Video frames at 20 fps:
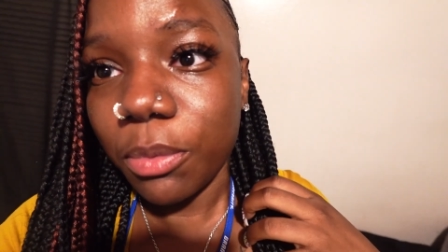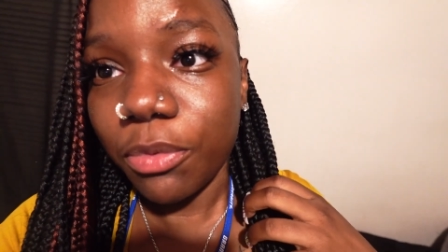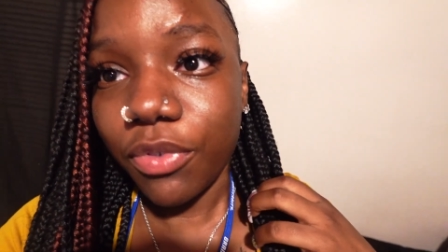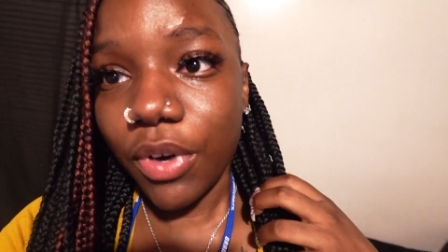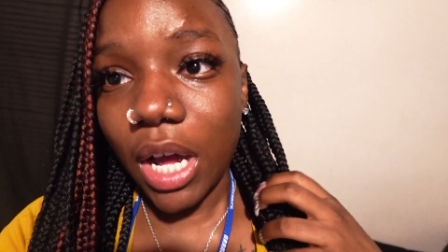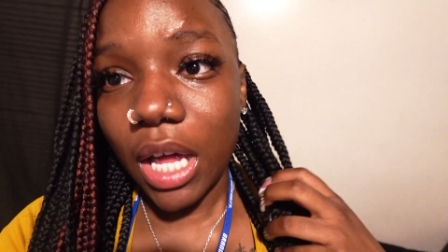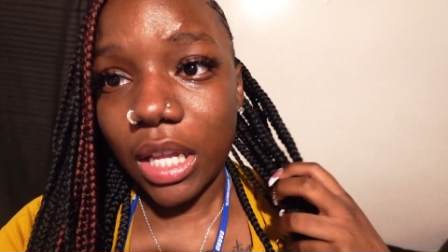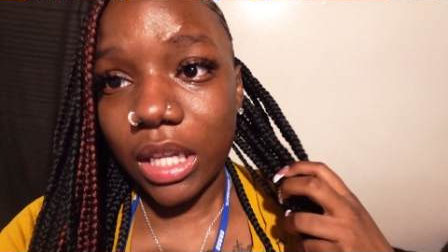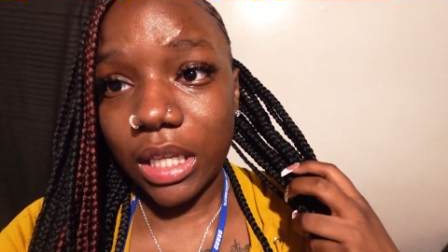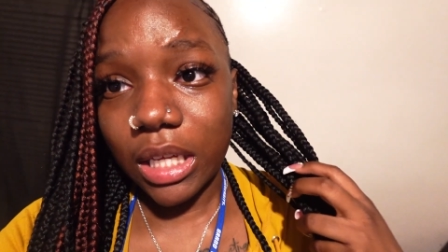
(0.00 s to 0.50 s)
before
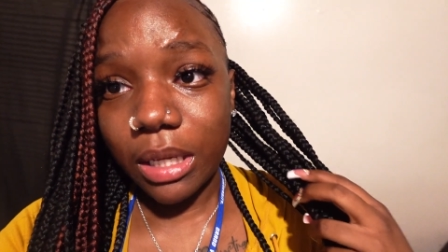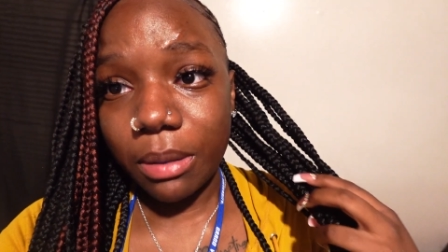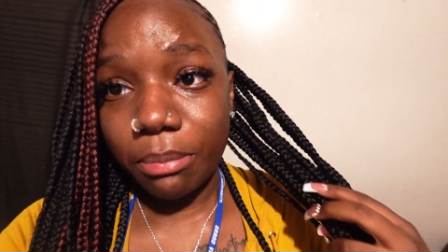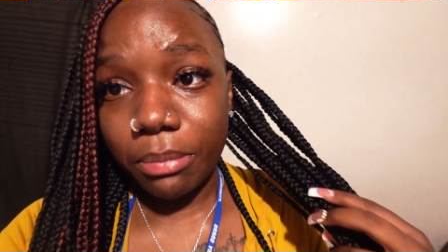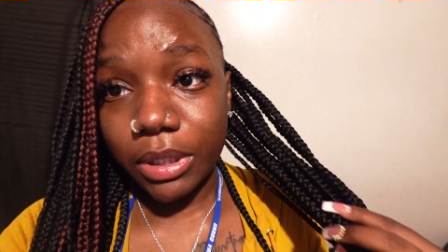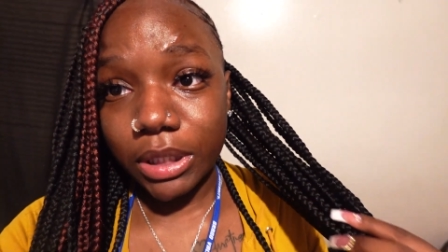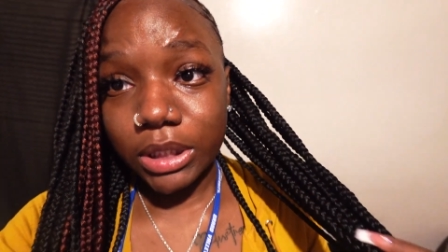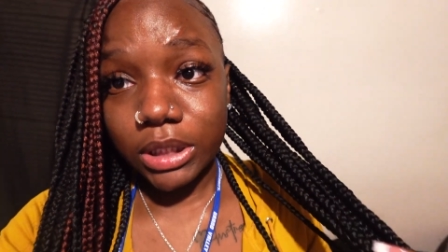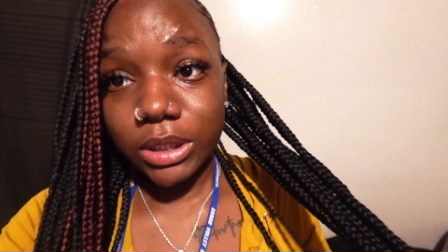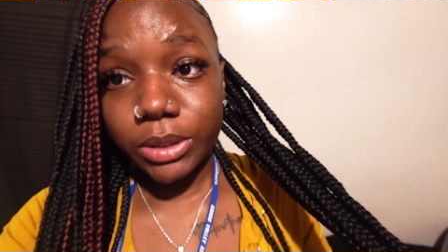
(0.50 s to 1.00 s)
i leave
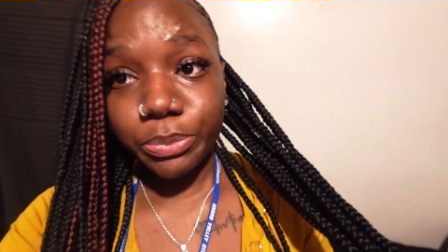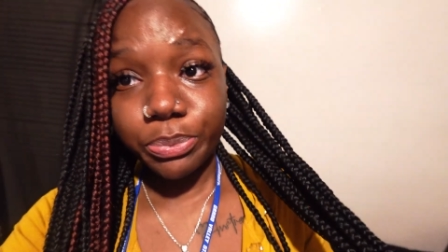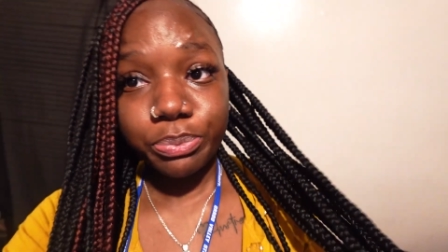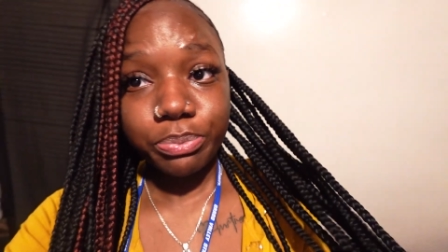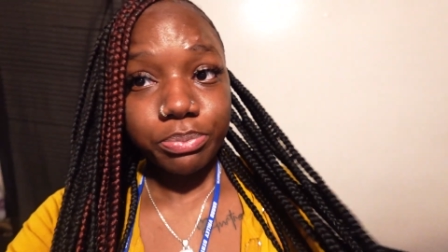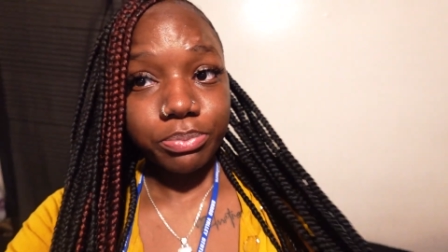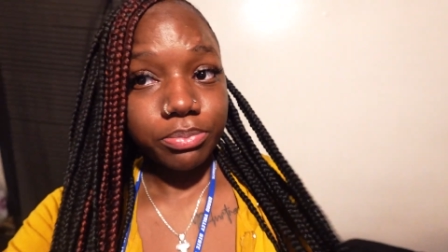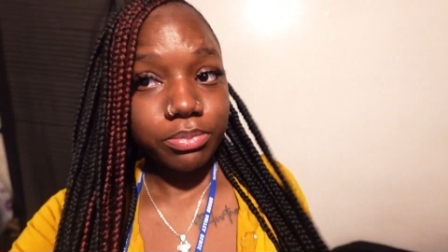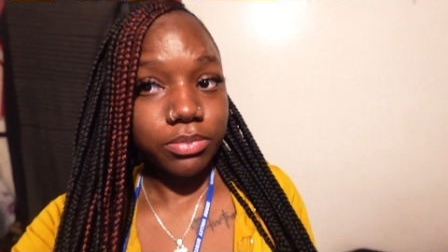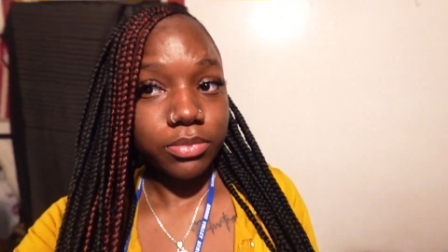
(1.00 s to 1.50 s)
but
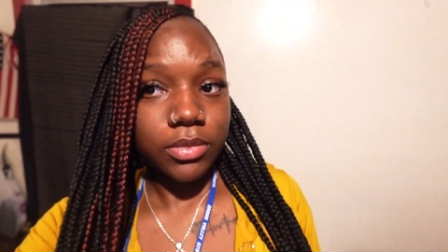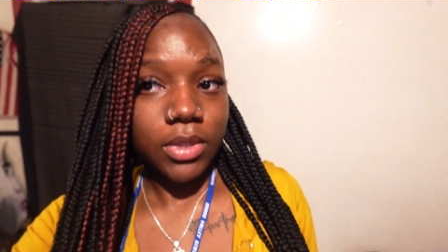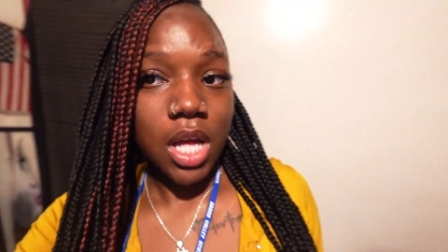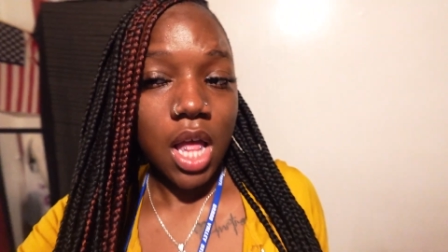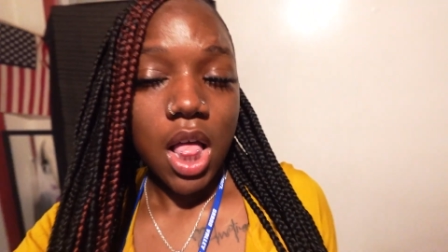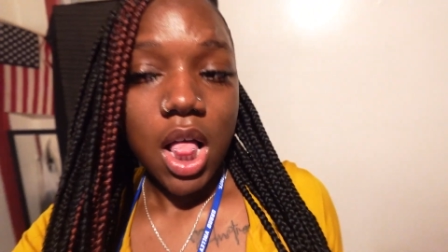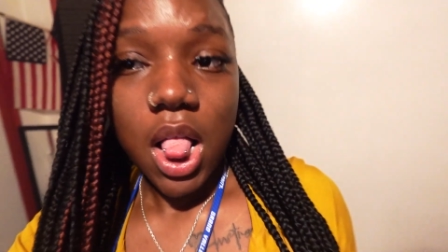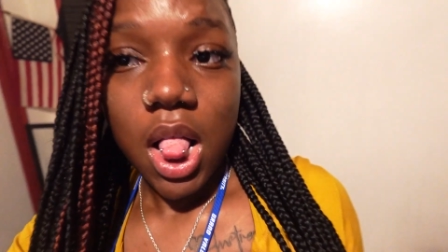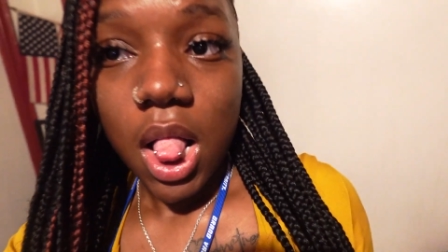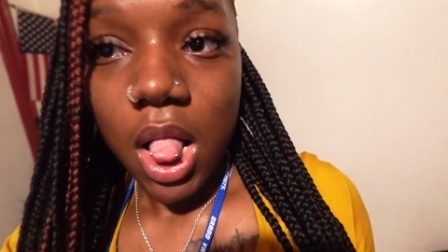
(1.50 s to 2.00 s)

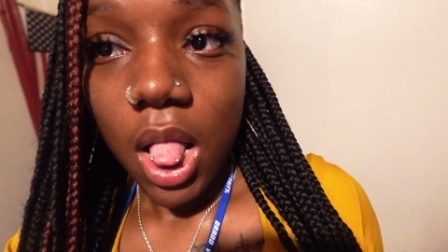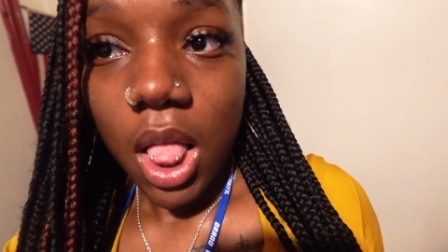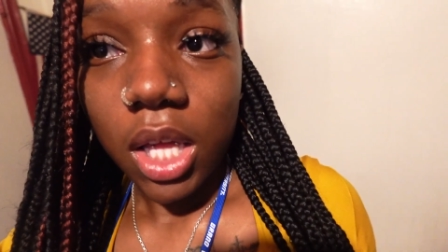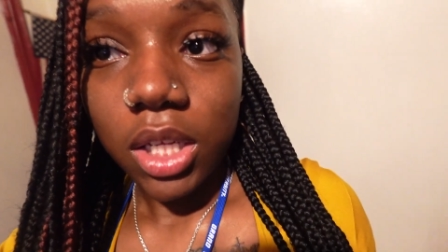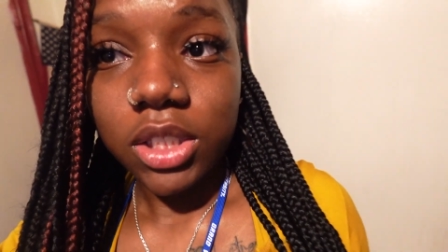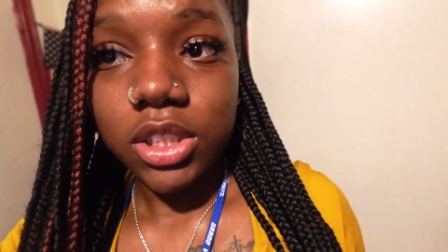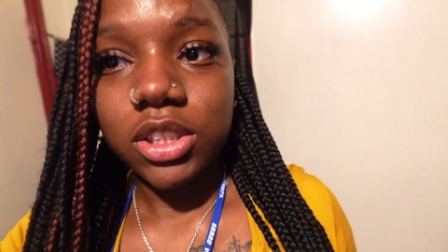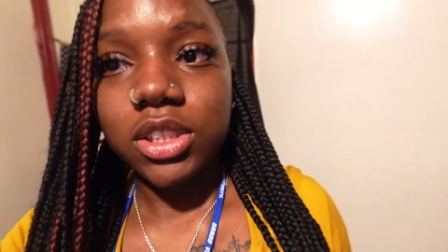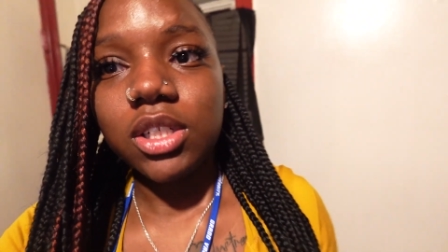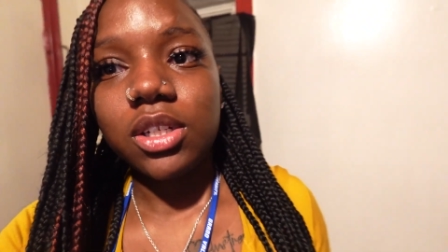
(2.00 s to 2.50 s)

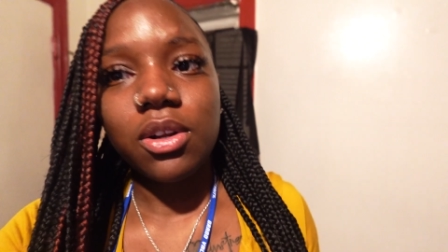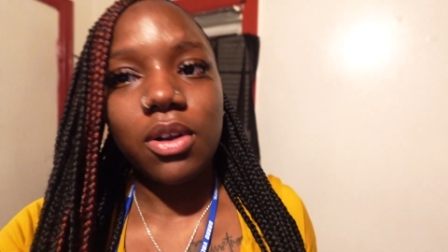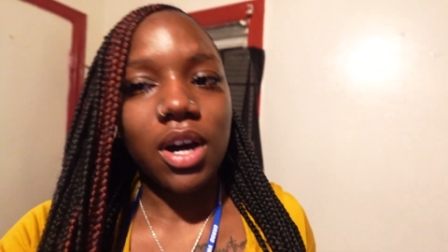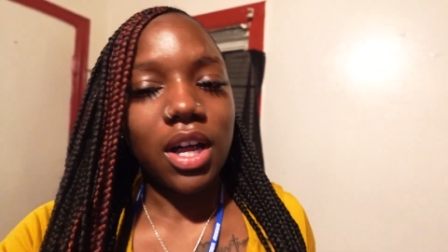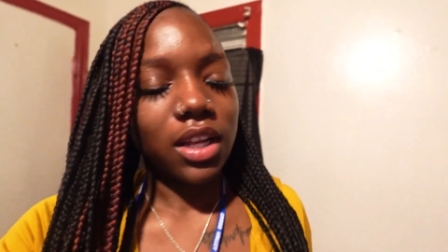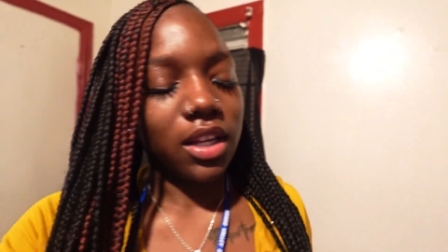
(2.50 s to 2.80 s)
she know I